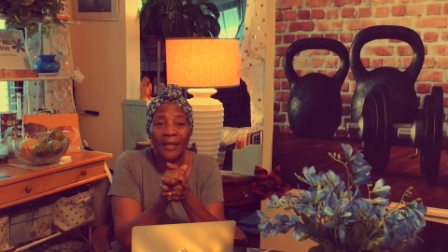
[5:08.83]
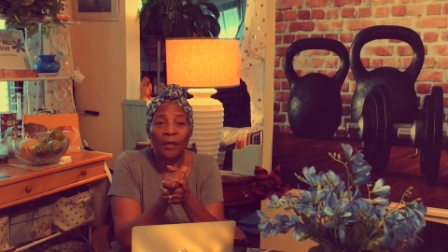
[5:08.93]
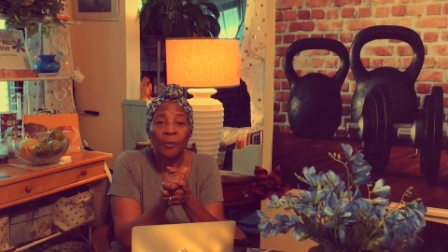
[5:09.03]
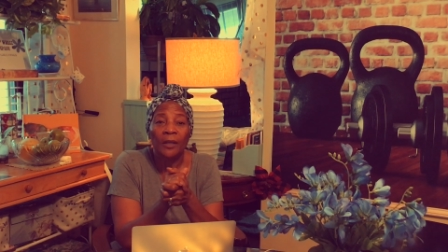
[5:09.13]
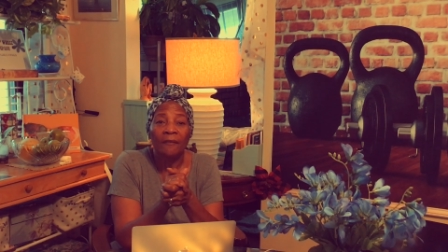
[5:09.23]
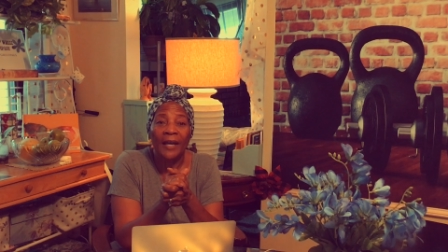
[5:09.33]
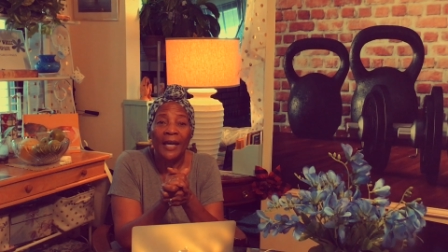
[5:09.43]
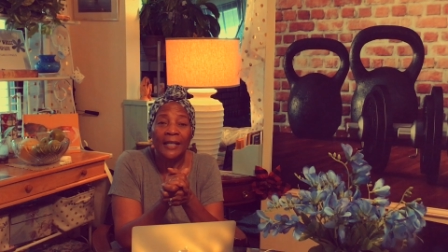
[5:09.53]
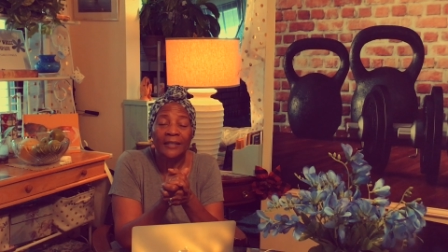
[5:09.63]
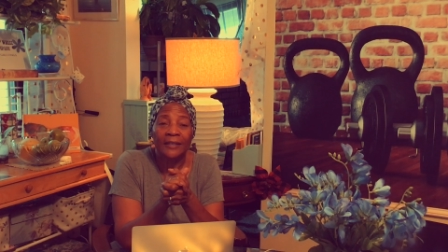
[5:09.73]
the book of
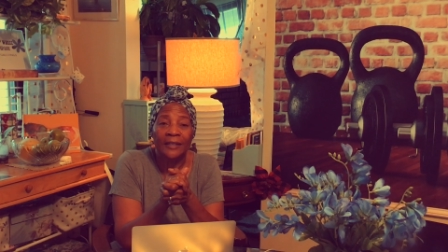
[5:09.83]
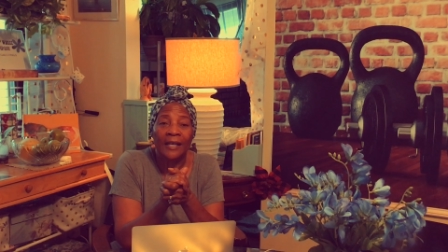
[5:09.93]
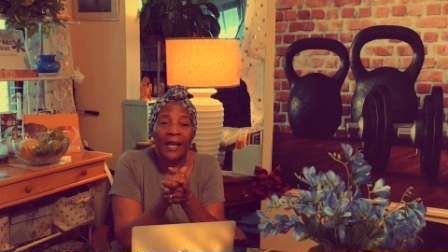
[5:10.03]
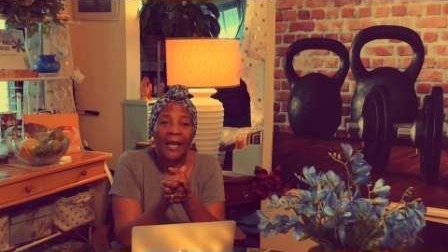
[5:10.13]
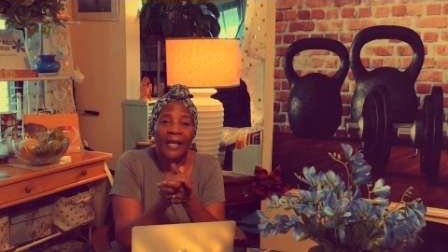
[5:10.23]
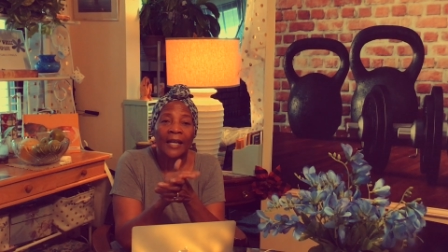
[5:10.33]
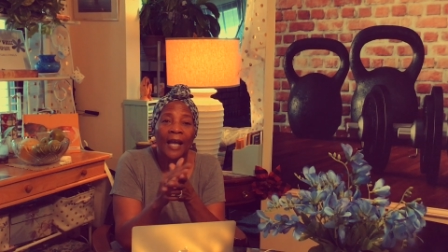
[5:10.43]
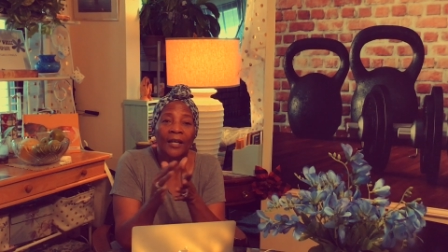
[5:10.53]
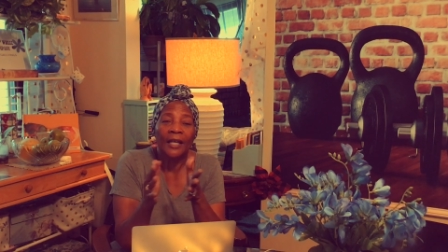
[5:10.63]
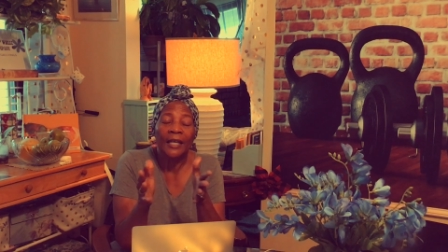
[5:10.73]
Esther and
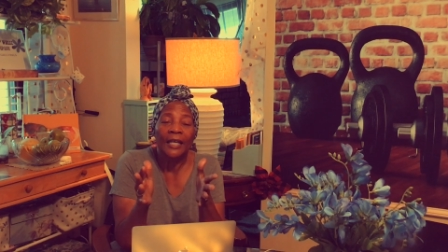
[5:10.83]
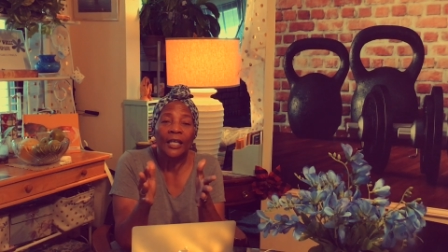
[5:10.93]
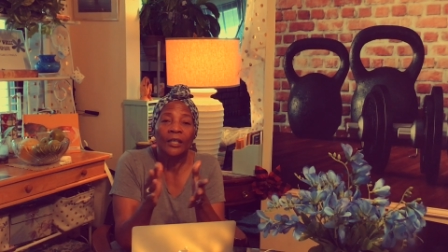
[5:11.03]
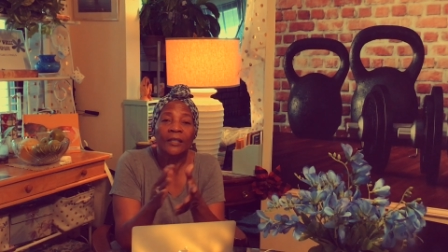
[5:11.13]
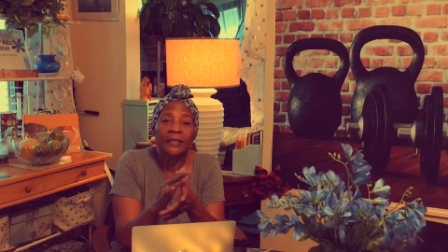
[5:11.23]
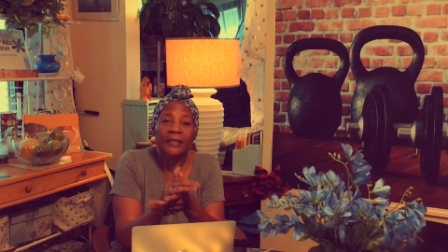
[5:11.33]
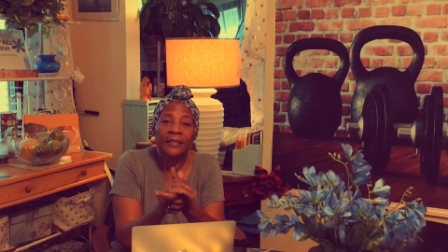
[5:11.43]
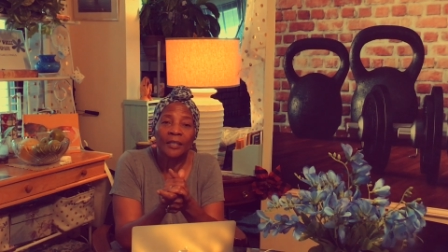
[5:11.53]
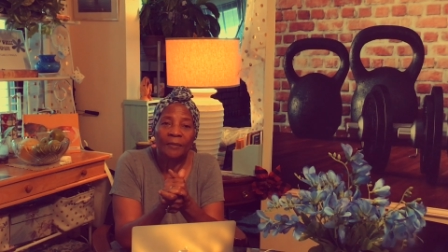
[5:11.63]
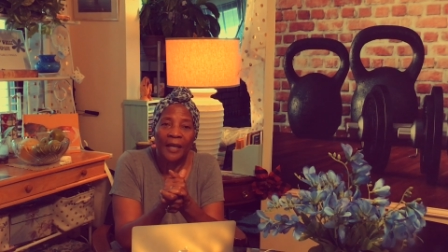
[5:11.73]
how the king couldn't
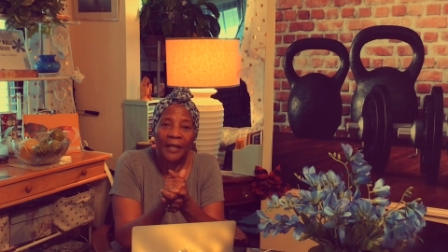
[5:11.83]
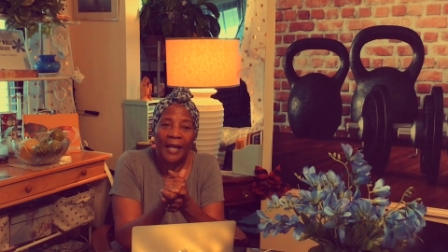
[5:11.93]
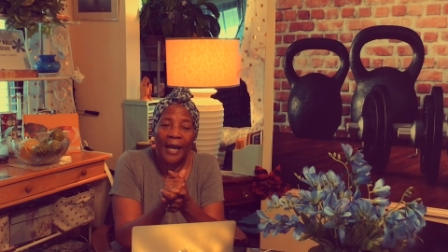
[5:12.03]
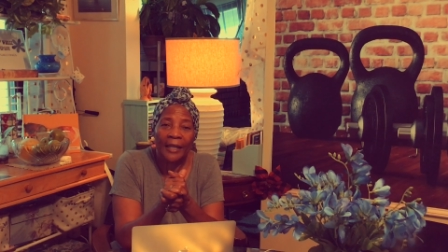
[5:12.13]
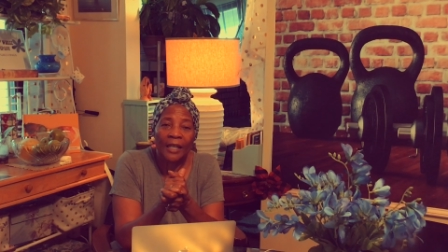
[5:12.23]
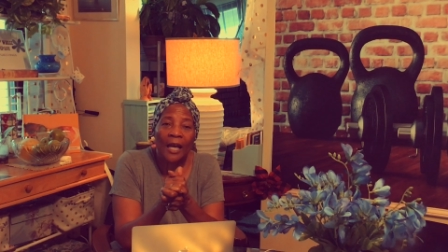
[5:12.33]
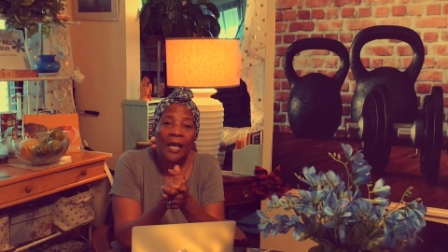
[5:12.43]
sleep that night.